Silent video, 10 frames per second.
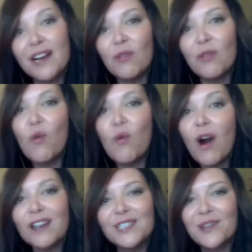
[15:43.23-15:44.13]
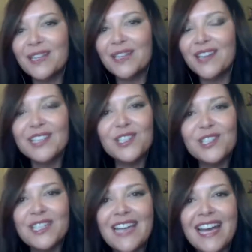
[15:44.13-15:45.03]
walk during
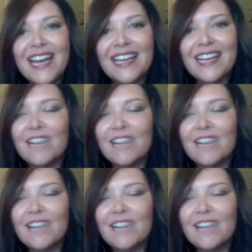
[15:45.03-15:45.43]
lunch today,